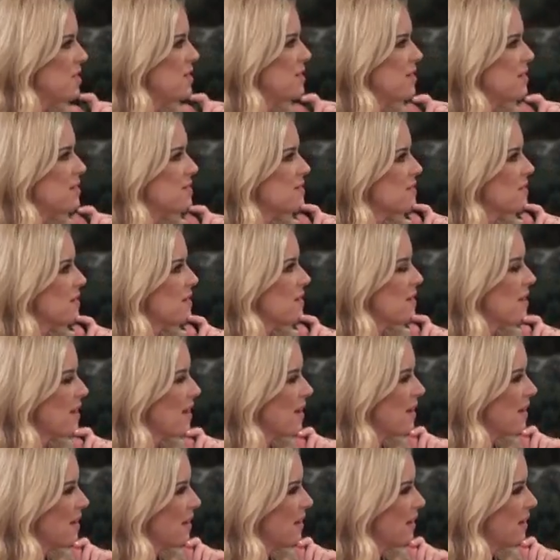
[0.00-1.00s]

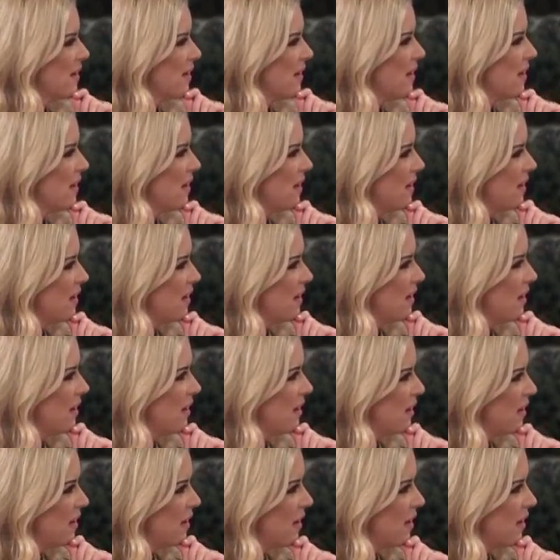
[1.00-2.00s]

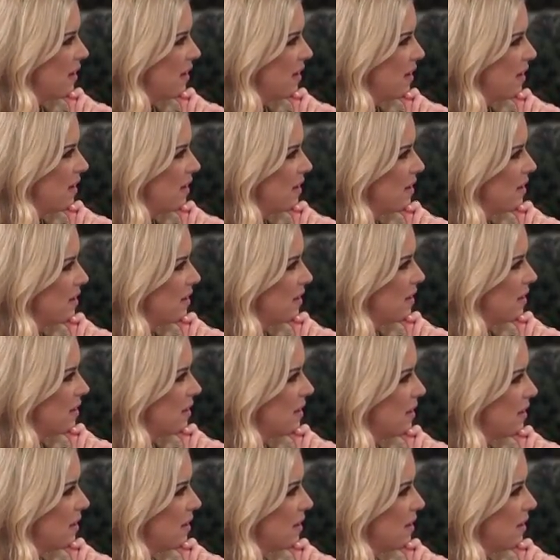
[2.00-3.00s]

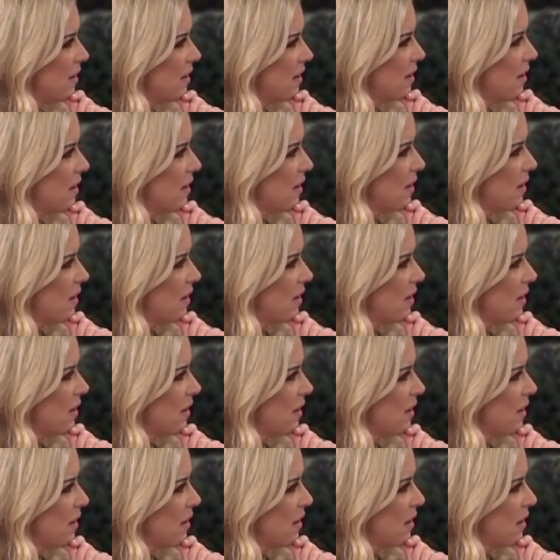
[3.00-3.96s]
This person isn't speaking.